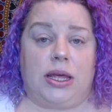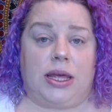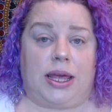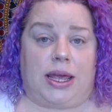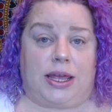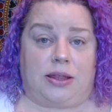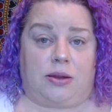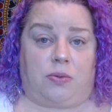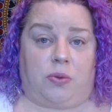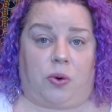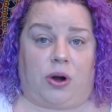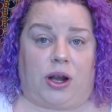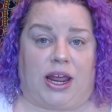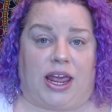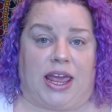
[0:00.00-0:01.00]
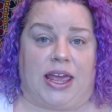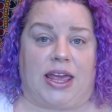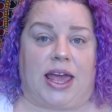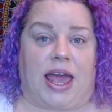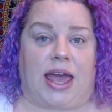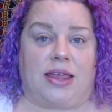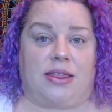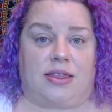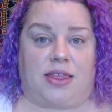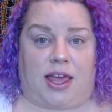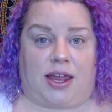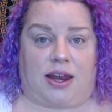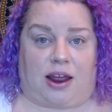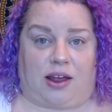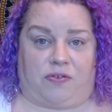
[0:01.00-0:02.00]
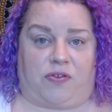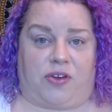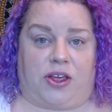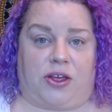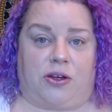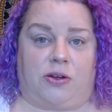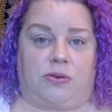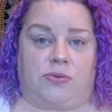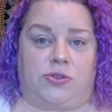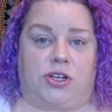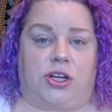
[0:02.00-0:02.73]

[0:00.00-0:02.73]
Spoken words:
in the morning and then I filmed,